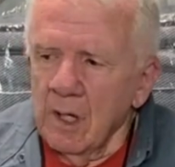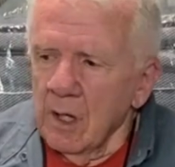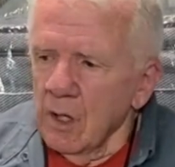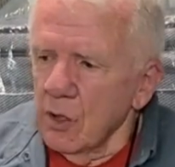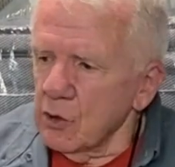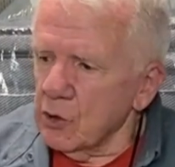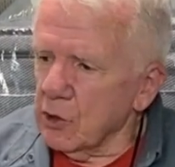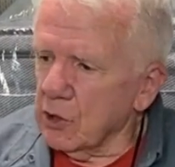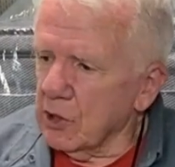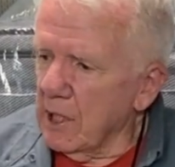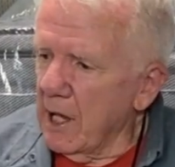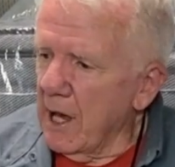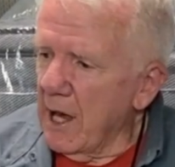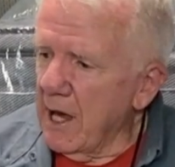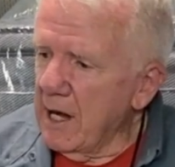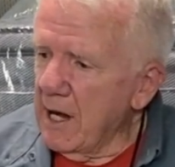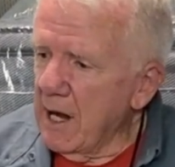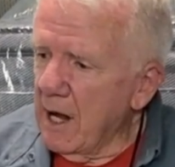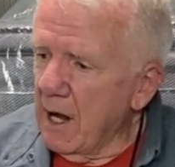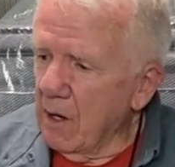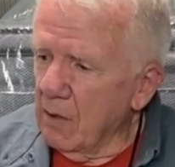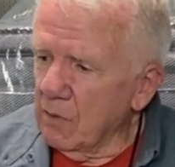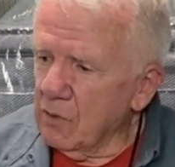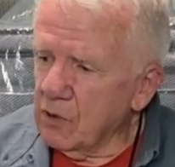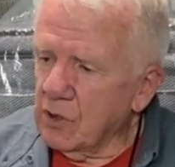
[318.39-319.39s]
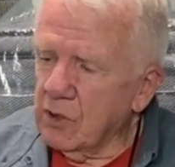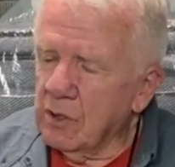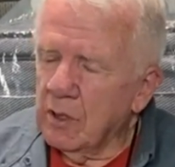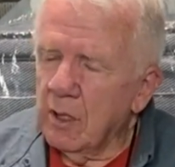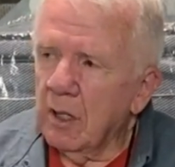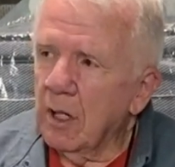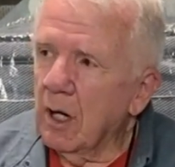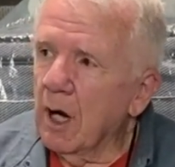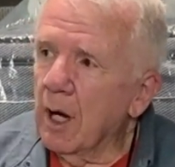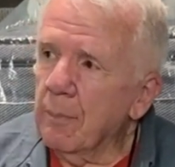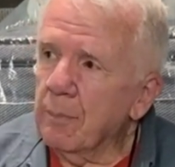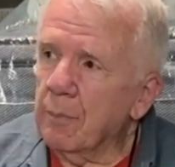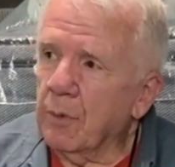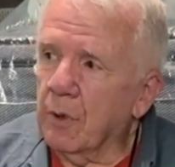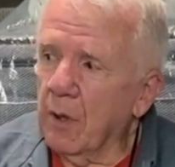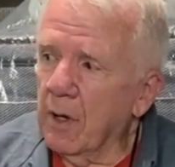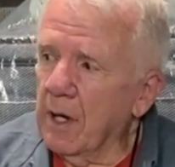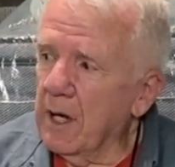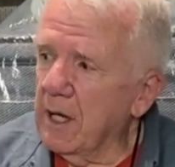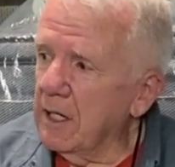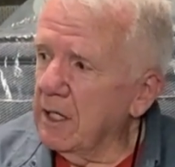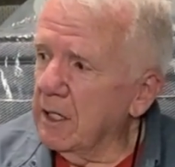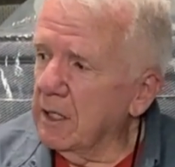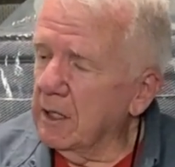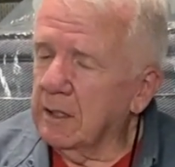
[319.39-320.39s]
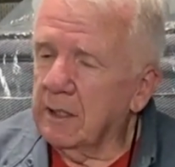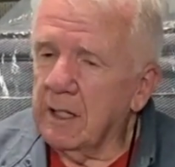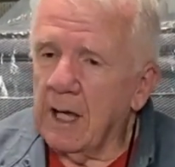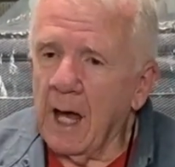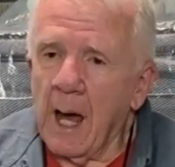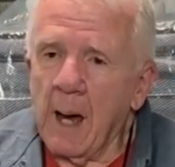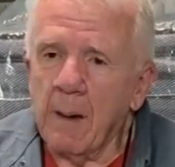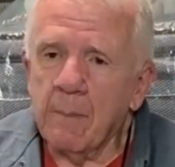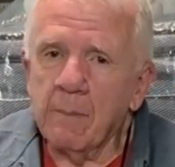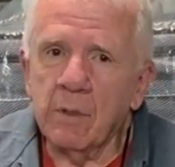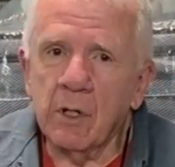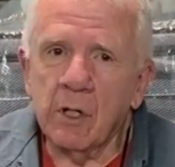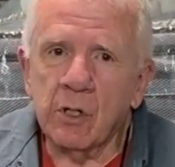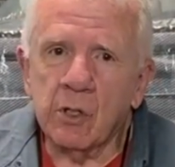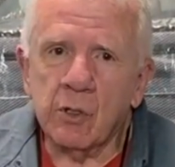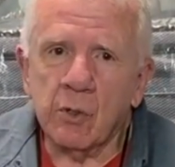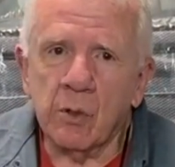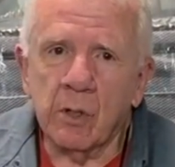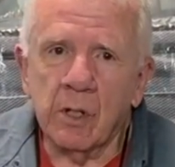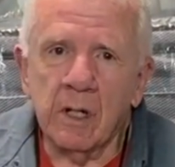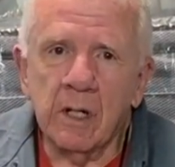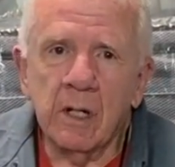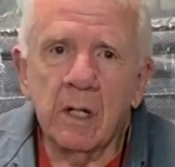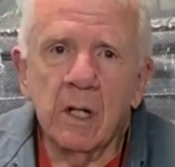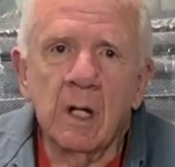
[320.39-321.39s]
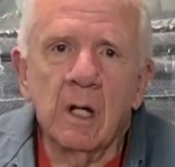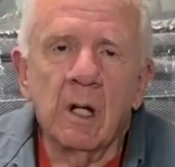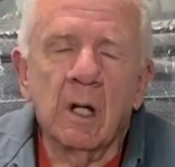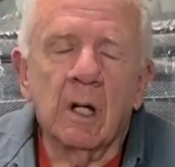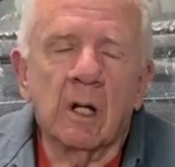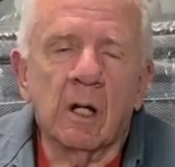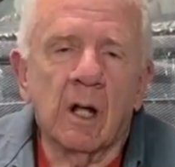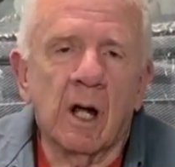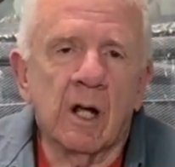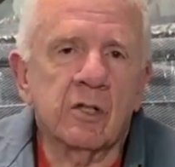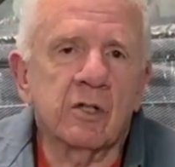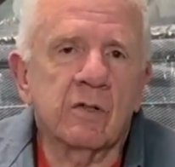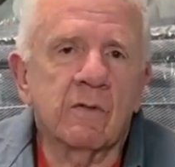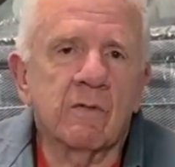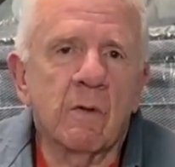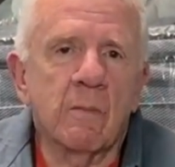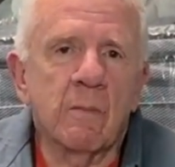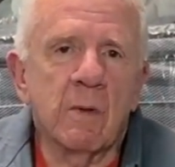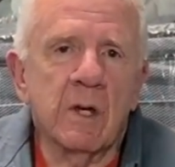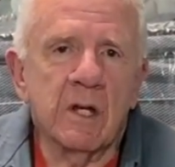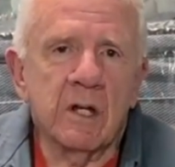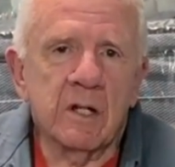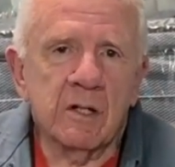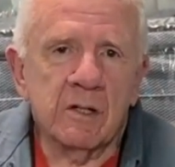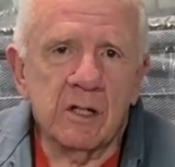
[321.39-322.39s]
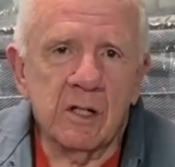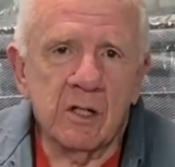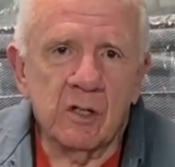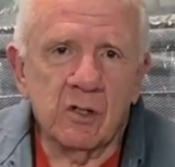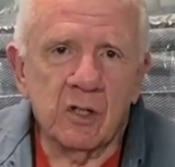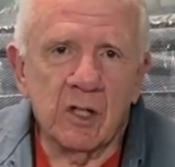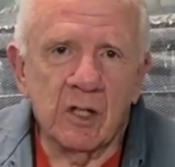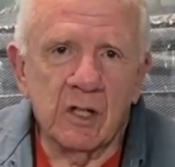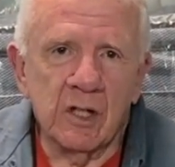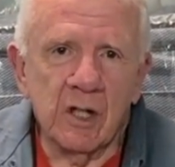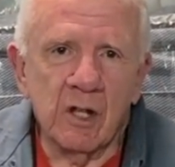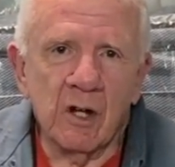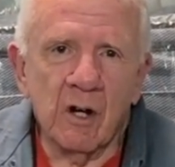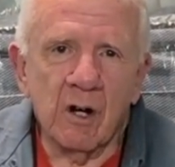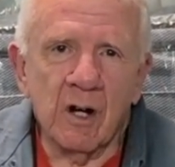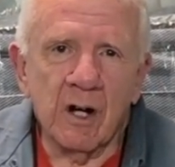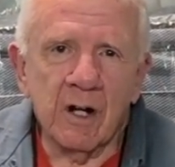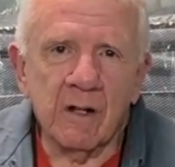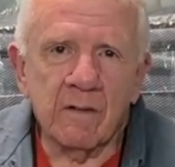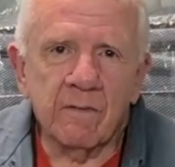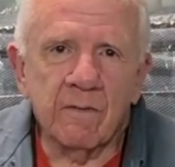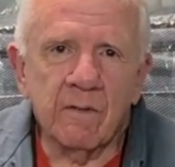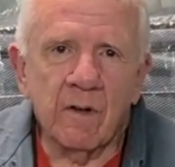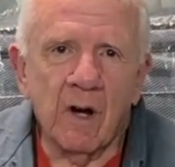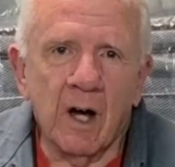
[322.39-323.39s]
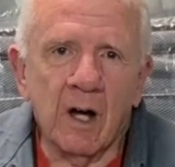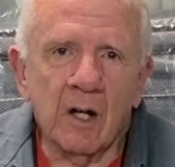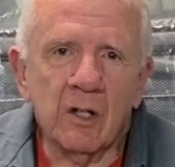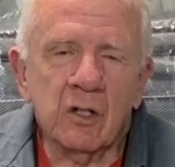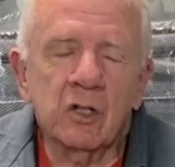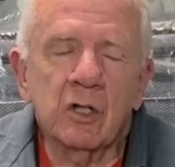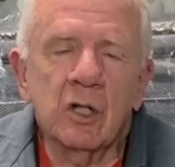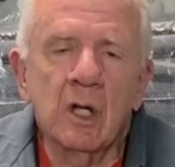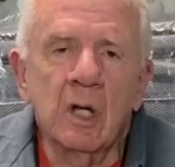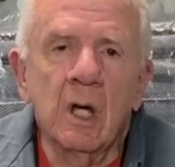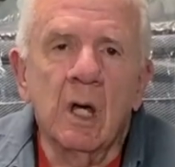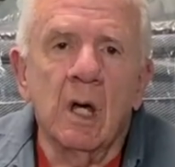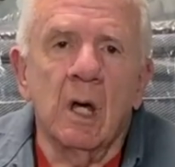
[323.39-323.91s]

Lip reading: Slide outs, upgraded cabinetry, lots of amenities in the Arctic Fox.